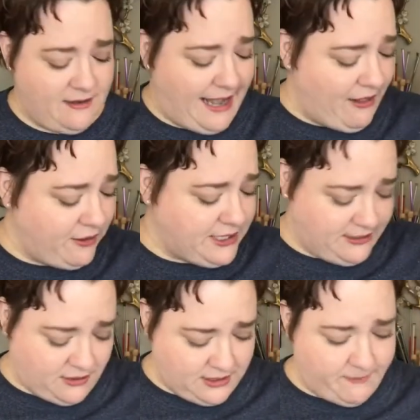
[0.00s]

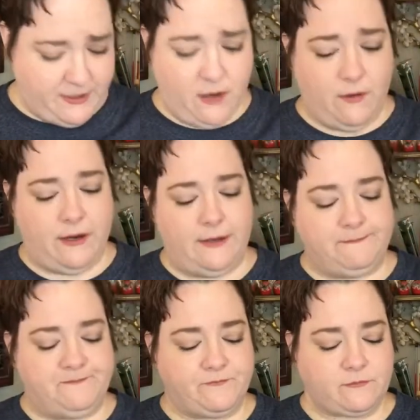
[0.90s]
allergies or something going on.
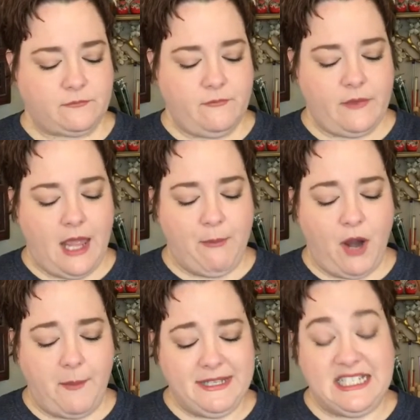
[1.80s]
I
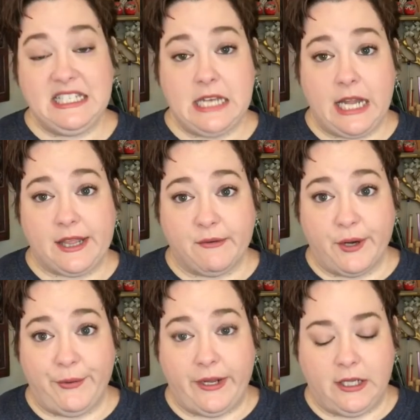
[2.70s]
promise it's not the Rona.